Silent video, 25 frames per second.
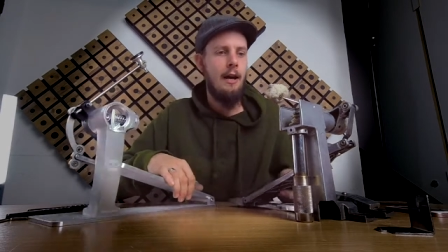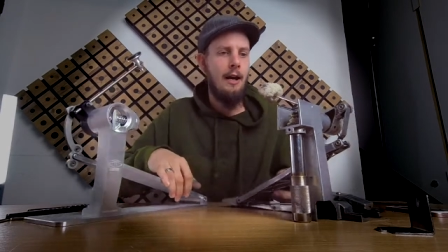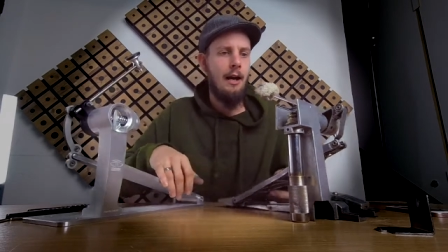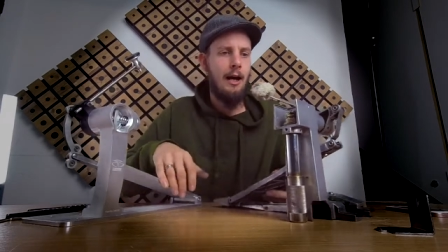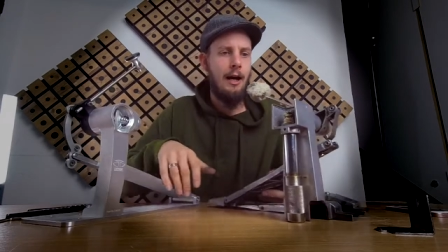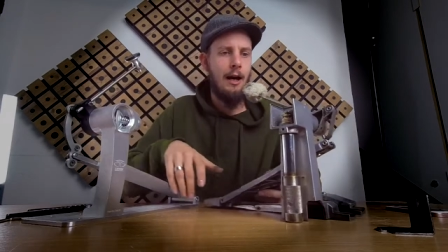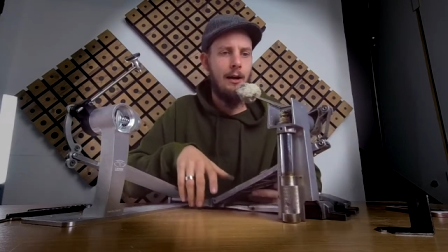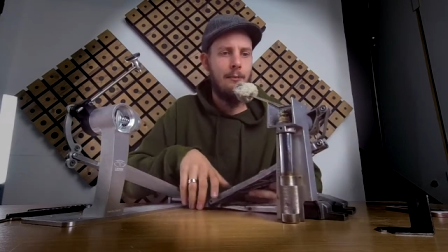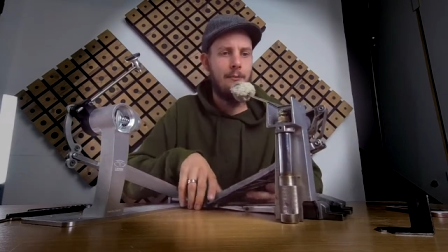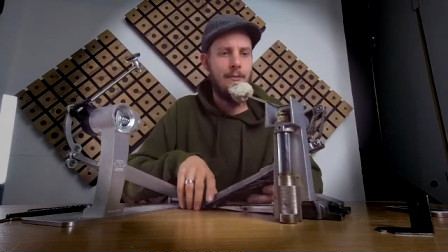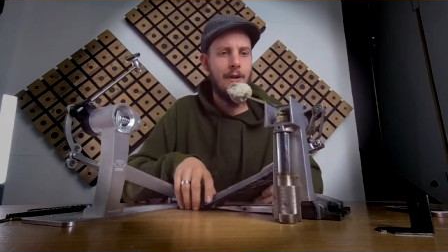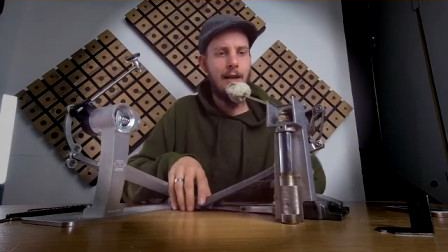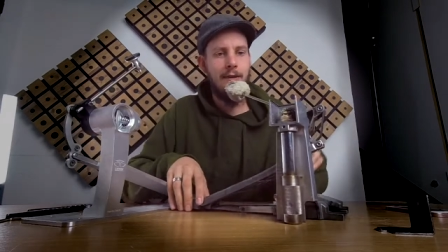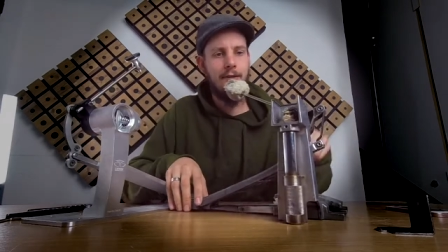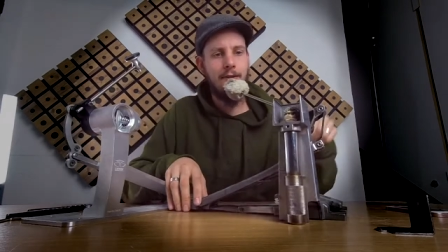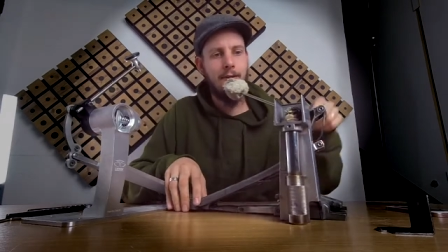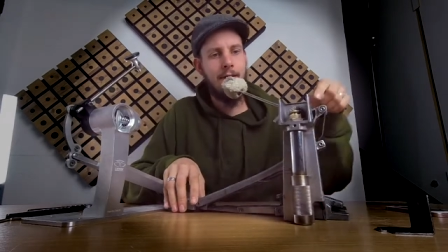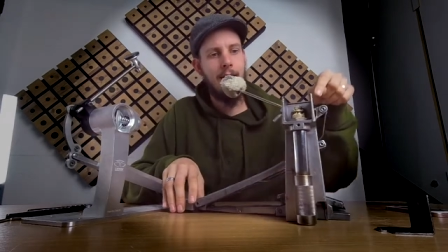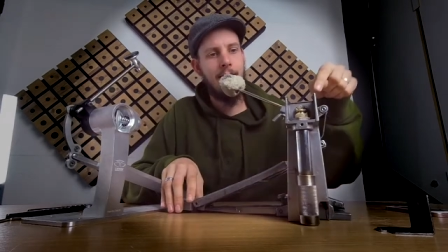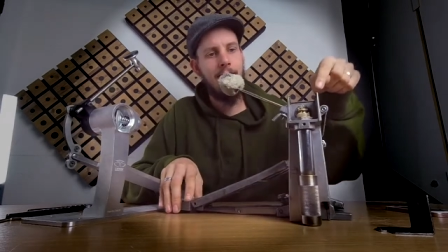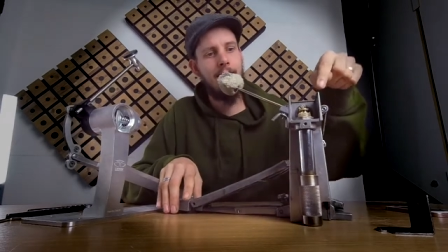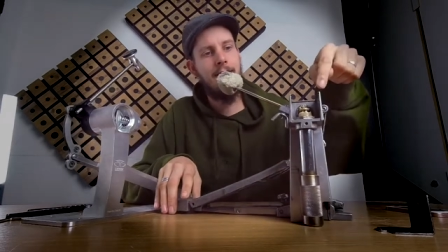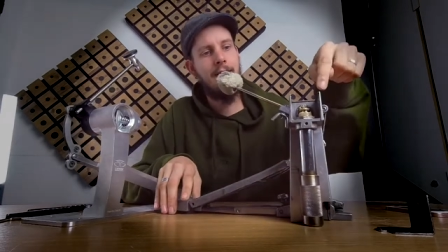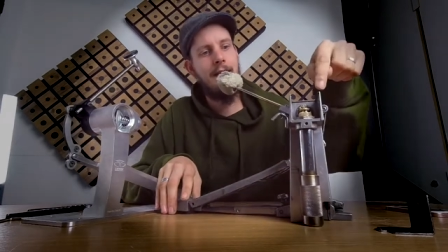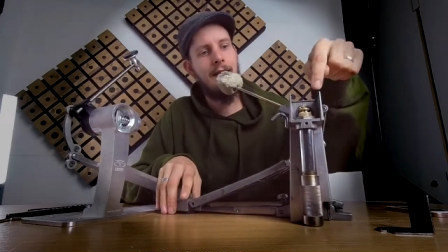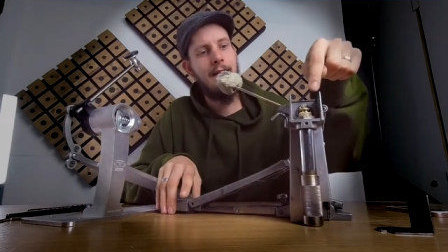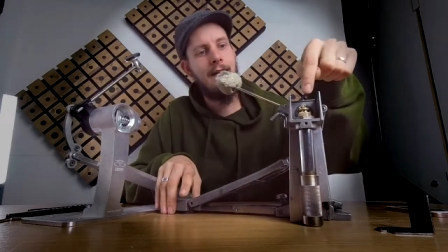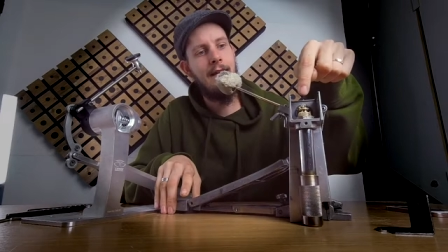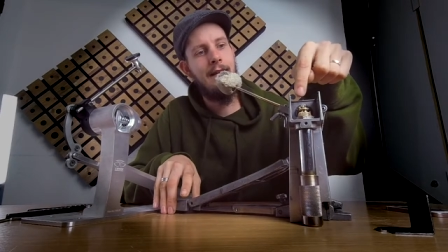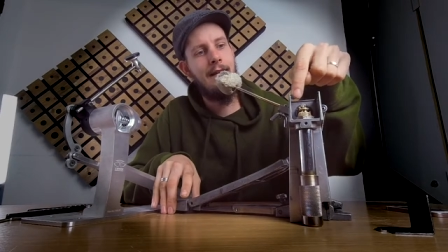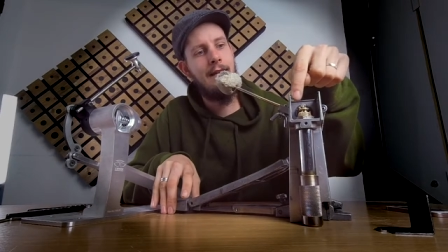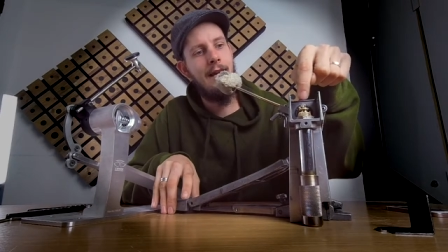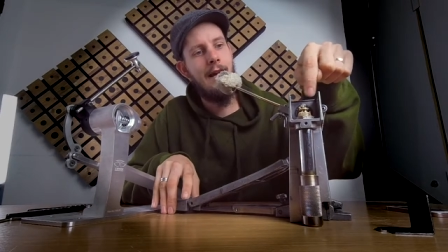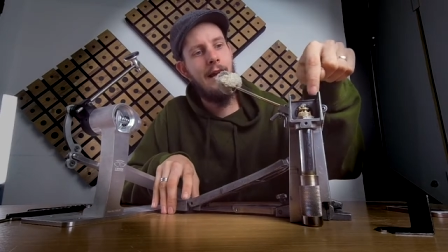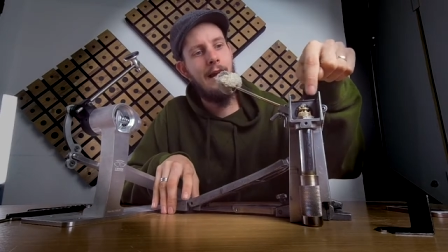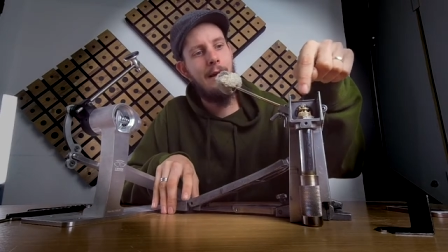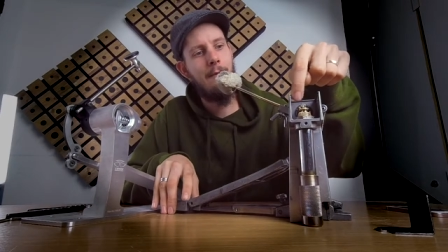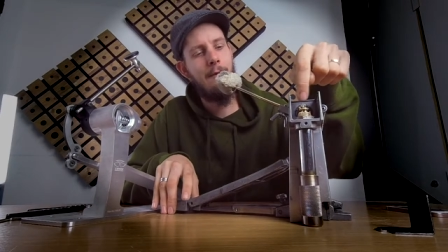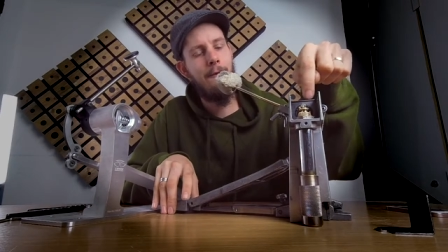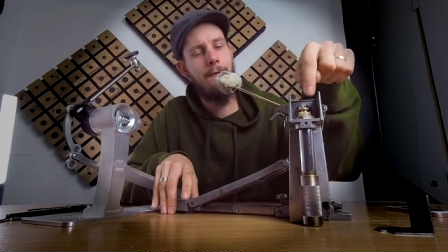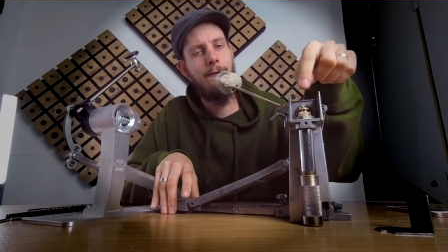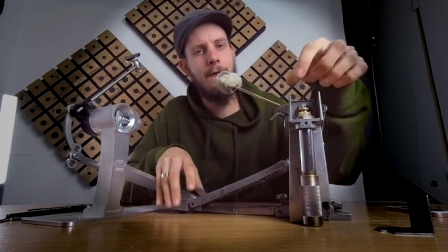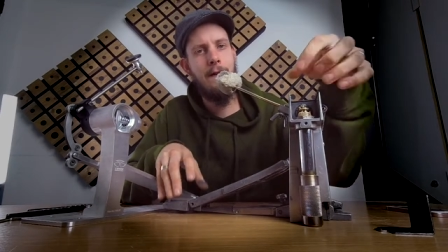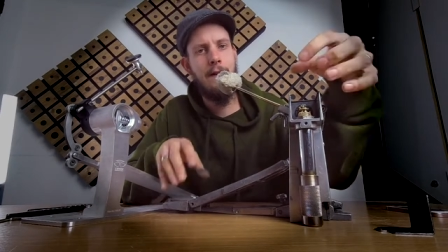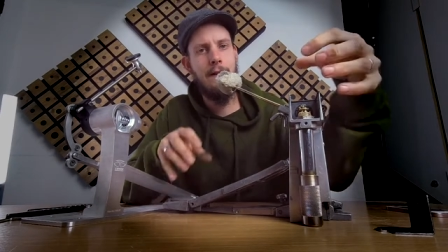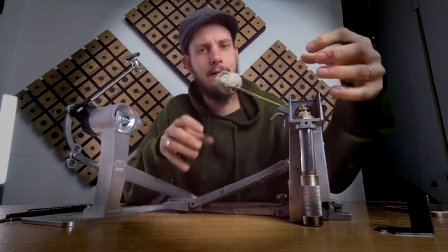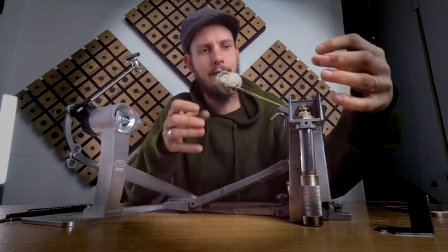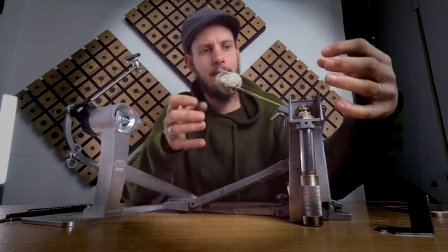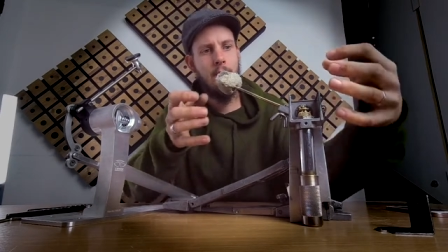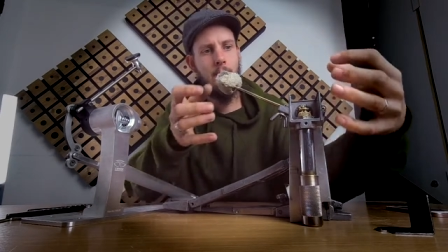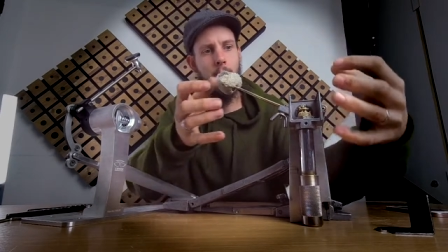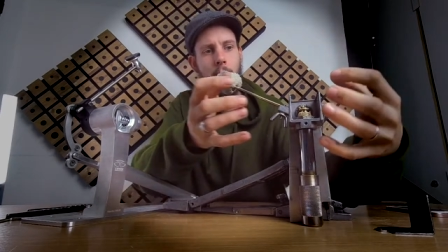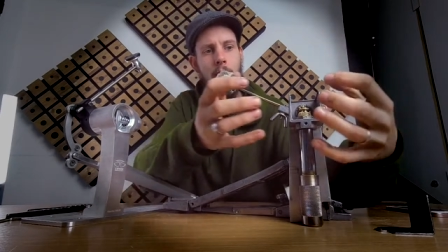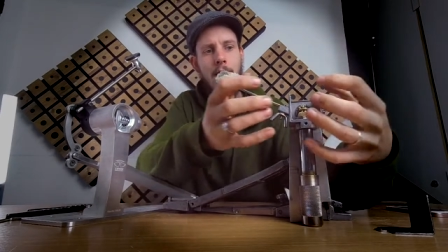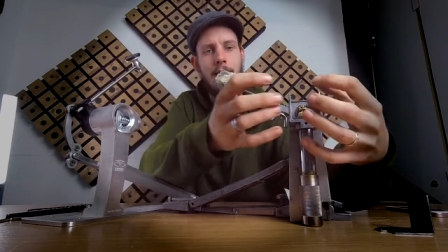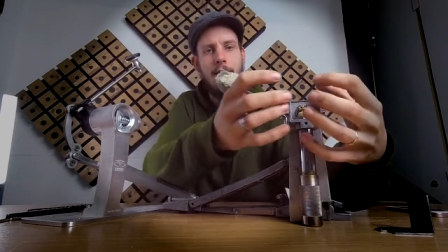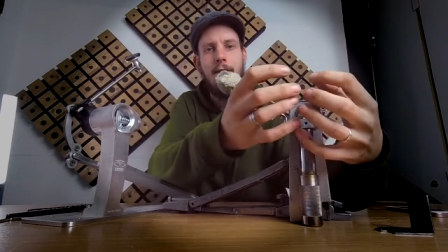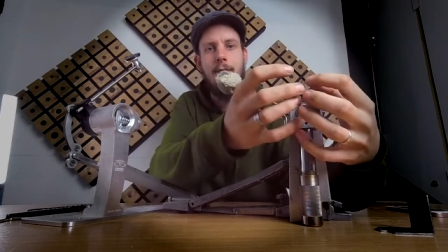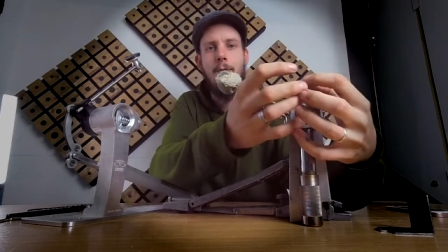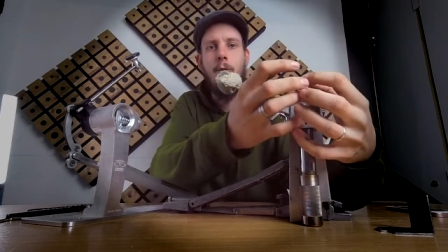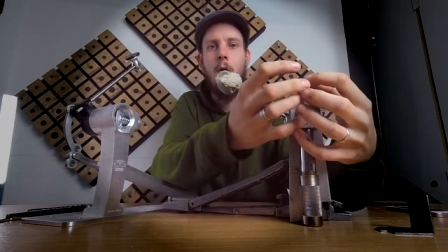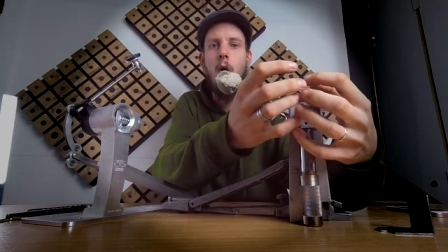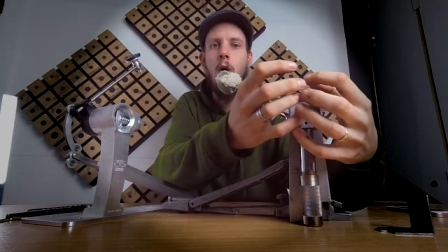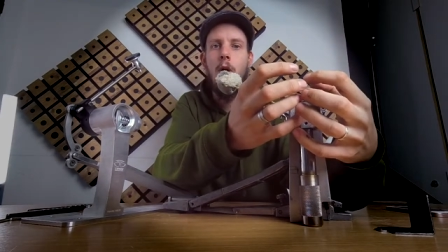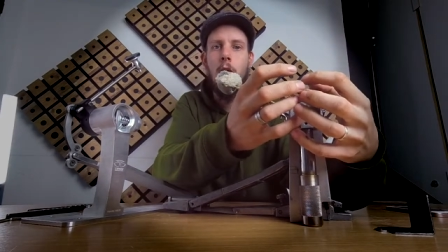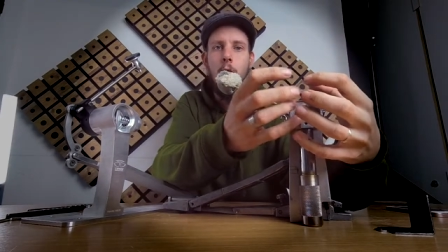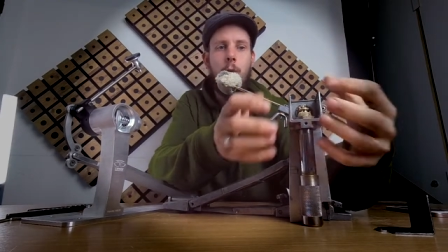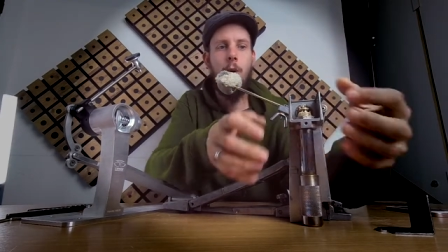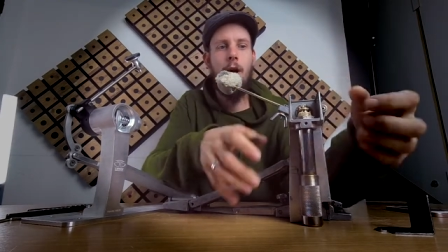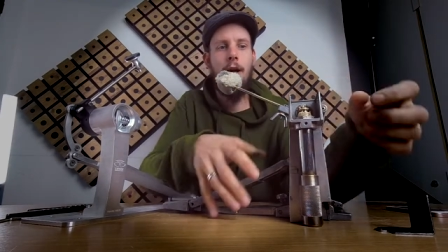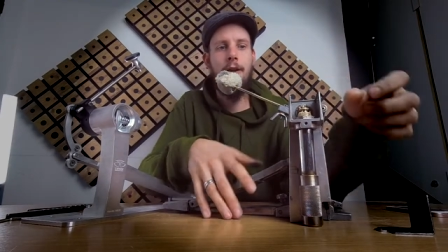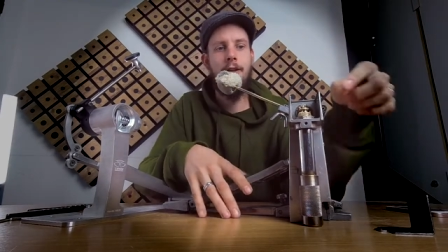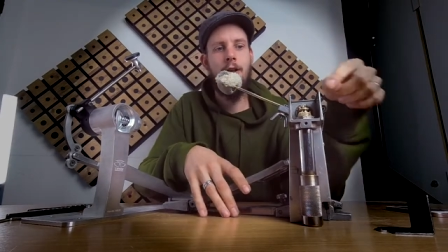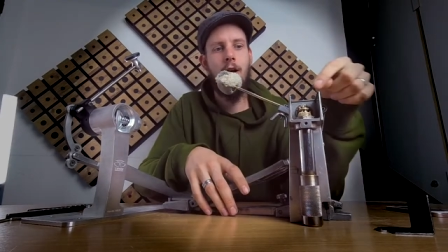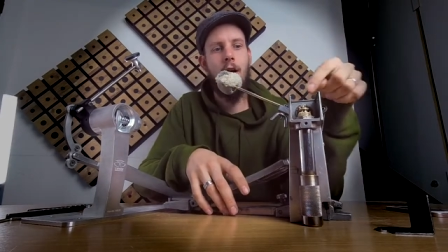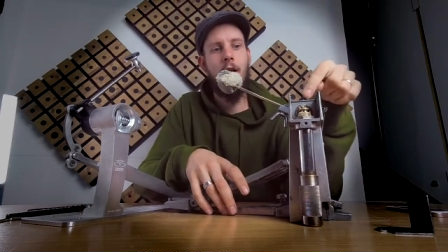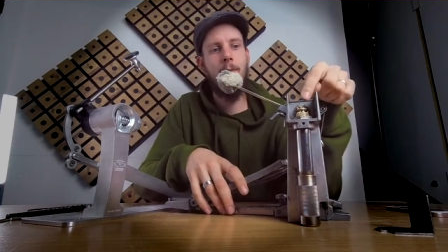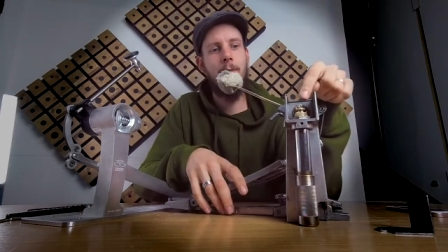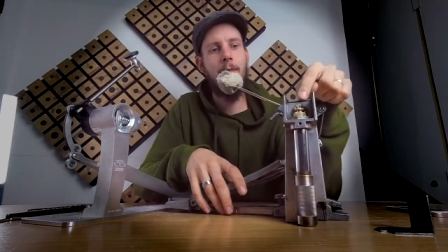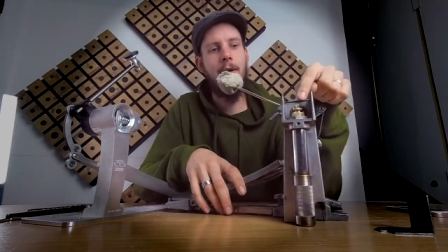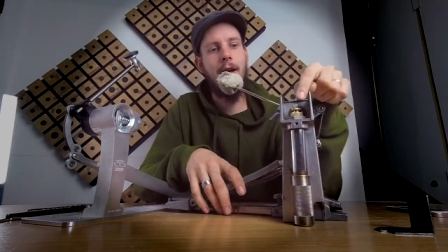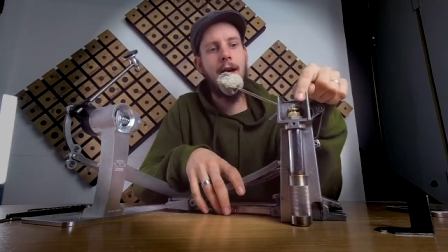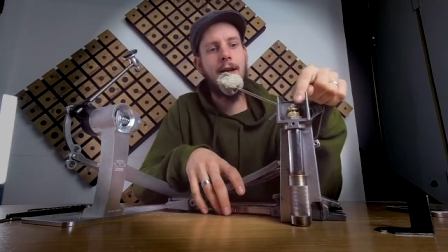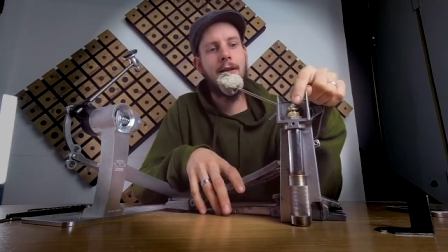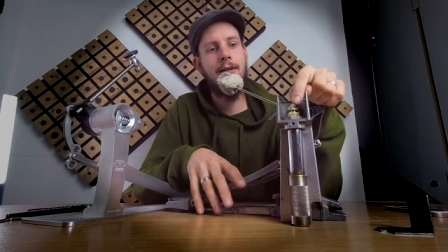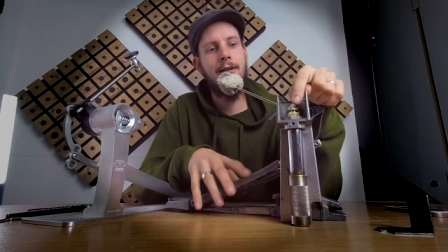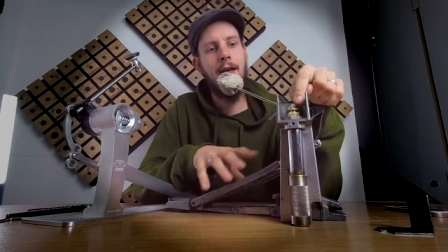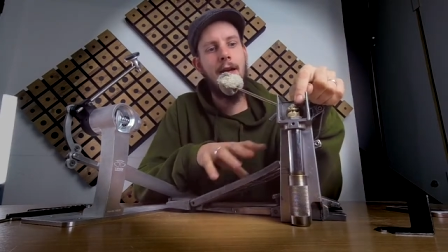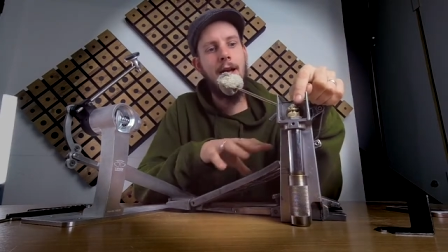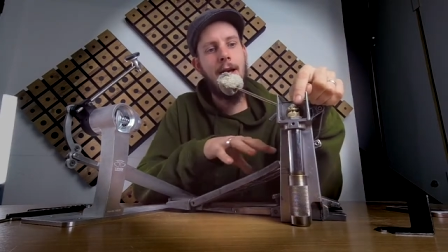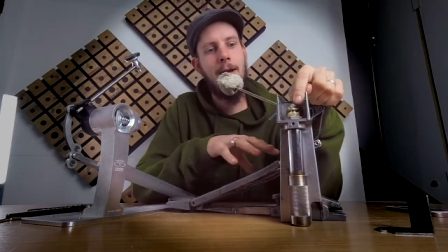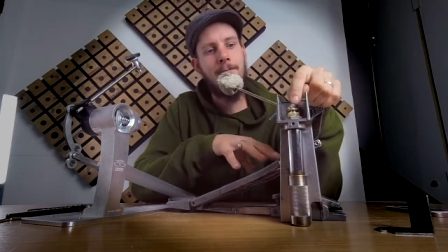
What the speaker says: As you can see here, everything is quite small, quite compact.